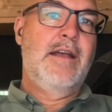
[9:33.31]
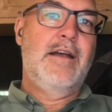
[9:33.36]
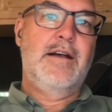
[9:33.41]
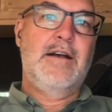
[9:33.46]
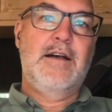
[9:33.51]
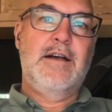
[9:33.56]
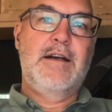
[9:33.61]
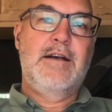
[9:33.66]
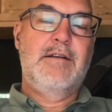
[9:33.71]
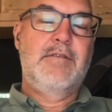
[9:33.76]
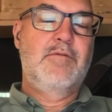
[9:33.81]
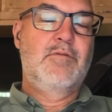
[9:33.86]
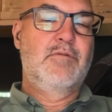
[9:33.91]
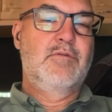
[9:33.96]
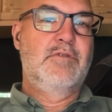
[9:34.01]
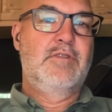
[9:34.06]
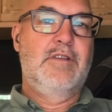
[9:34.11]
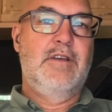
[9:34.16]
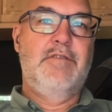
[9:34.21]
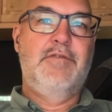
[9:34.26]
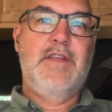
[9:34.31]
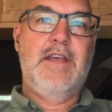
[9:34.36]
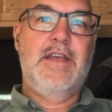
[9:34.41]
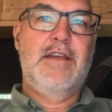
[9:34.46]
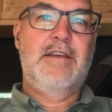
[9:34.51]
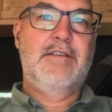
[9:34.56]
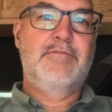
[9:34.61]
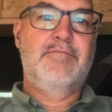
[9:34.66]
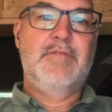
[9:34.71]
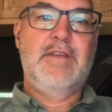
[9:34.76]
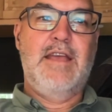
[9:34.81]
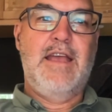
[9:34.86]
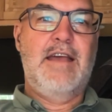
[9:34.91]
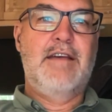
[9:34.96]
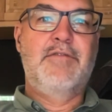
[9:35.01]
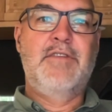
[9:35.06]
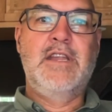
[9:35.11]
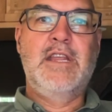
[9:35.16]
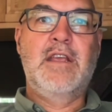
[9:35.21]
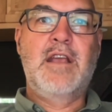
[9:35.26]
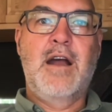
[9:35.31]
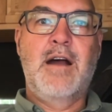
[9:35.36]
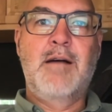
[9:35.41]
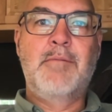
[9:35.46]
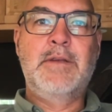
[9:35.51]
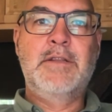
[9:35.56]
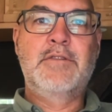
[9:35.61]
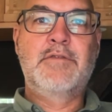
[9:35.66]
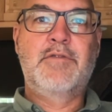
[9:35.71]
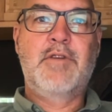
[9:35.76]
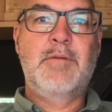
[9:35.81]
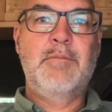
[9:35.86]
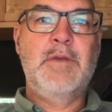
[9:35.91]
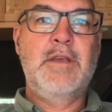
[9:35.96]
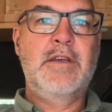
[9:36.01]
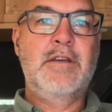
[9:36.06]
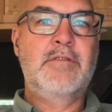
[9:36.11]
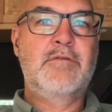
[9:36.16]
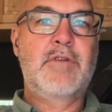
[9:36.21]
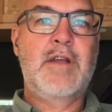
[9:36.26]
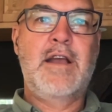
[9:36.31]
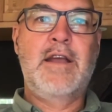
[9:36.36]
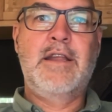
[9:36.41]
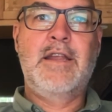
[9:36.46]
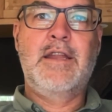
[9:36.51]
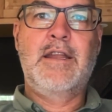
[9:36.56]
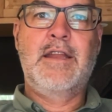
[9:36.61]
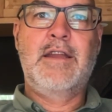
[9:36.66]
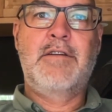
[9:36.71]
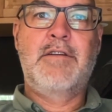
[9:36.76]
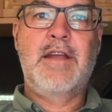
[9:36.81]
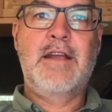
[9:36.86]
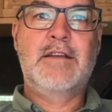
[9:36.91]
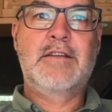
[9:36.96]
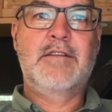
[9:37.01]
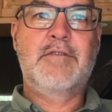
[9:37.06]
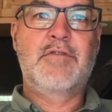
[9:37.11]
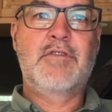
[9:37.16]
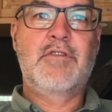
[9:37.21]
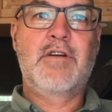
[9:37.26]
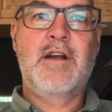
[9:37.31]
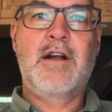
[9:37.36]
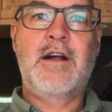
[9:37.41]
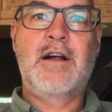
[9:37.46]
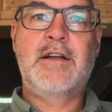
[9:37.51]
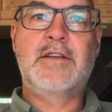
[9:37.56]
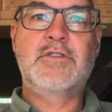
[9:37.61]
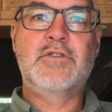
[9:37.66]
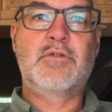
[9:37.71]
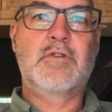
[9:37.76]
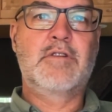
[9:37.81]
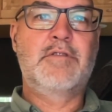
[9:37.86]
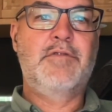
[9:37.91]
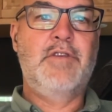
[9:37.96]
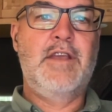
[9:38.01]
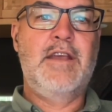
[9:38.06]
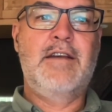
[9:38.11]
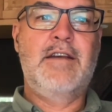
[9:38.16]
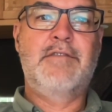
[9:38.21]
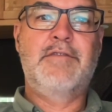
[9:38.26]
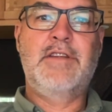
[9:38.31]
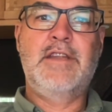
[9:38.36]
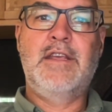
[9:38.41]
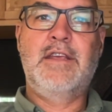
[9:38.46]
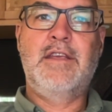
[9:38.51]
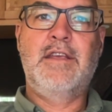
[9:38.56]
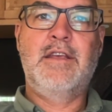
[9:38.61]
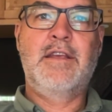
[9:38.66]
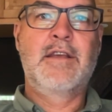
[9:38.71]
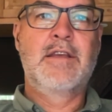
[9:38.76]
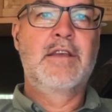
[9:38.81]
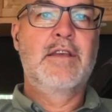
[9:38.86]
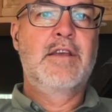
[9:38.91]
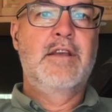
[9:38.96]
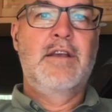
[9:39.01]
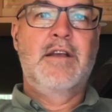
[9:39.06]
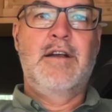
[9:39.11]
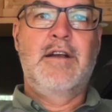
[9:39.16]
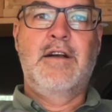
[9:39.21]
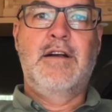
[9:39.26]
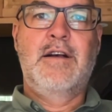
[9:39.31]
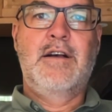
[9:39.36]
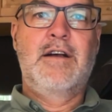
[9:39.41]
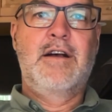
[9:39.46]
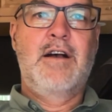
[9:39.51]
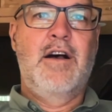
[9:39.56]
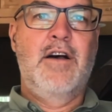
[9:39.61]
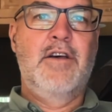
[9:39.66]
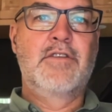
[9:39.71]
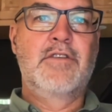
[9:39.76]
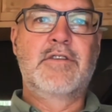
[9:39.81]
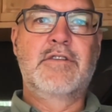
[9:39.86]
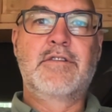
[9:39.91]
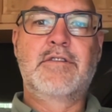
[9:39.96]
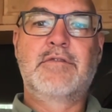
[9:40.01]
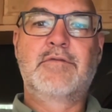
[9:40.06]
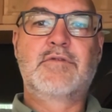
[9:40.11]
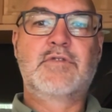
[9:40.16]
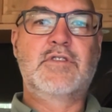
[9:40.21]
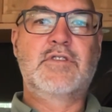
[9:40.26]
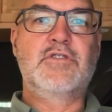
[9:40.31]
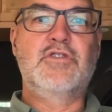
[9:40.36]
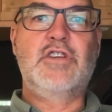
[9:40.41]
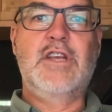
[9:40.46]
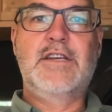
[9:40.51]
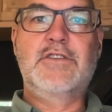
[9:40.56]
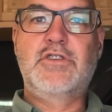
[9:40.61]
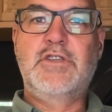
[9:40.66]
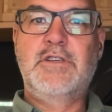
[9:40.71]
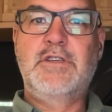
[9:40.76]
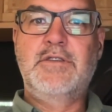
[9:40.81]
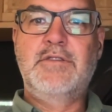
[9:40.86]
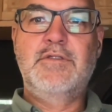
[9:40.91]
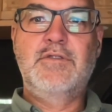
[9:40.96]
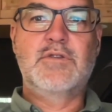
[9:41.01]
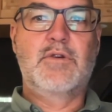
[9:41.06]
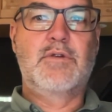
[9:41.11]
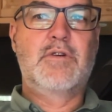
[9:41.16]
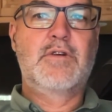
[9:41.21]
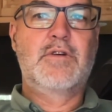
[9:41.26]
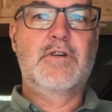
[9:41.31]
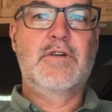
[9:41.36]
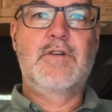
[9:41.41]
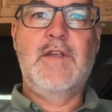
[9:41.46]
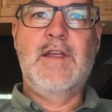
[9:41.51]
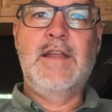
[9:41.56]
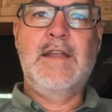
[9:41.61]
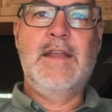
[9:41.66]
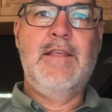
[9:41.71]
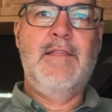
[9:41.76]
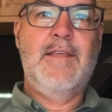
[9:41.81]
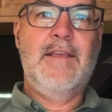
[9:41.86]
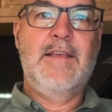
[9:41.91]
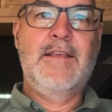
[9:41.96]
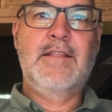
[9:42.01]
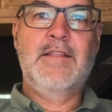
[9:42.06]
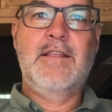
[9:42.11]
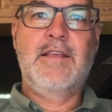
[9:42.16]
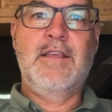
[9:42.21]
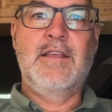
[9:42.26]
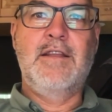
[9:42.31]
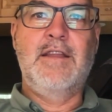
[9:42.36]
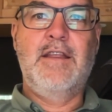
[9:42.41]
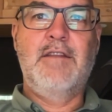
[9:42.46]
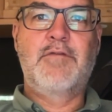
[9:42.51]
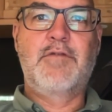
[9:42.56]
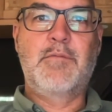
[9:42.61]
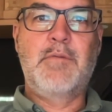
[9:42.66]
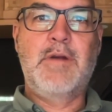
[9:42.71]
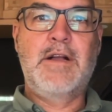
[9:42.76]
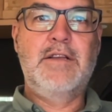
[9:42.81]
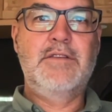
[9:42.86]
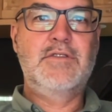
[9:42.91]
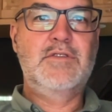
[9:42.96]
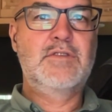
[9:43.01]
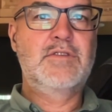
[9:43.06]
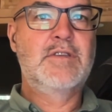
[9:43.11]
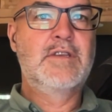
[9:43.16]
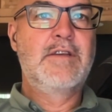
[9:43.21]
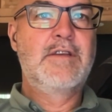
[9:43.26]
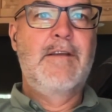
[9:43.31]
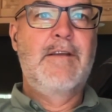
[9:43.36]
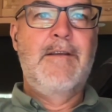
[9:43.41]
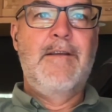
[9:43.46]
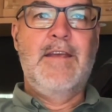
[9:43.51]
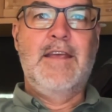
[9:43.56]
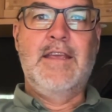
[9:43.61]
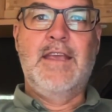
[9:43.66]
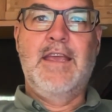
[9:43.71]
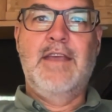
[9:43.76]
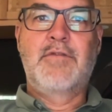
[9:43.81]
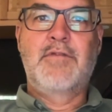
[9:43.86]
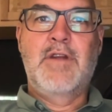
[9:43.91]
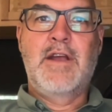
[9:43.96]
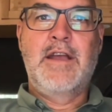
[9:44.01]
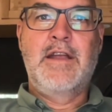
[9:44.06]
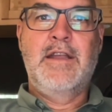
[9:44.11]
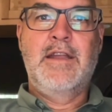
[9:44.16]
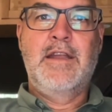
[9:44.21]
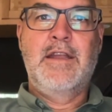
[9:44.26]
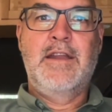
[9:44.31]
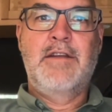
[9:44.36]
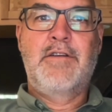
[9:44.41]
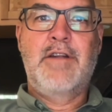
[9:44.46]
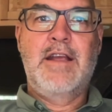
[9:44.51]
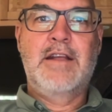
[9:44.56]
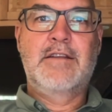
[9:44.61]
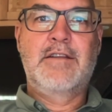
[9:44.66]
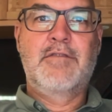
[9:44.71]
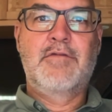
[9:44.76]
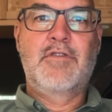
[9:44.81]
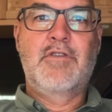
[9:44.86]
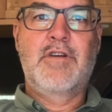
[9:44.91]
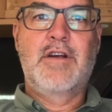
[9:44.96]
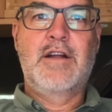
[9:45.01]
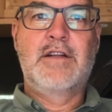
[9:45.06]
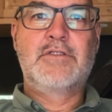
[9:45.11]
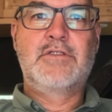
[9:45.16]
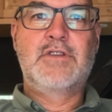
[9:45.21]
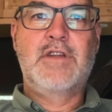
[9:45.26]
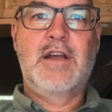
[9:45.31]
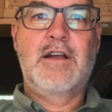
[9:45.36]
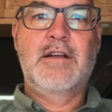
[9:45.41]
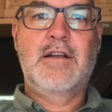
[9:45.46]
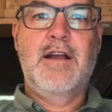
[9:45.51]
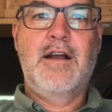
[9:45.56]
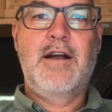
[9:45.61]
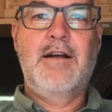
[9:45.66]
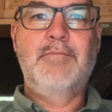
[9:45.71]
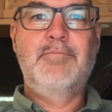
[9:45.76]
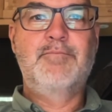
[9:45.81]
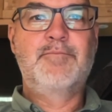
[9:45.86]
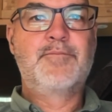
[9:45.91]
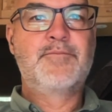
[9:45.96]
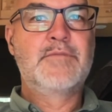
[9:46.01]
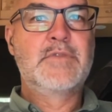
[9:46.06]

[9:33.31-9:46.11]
love to have any comments from you, Ryan at Interactive Garage, or if you have any other suggestions or anything that you need from us. Again, Ryan at interactivegarage.com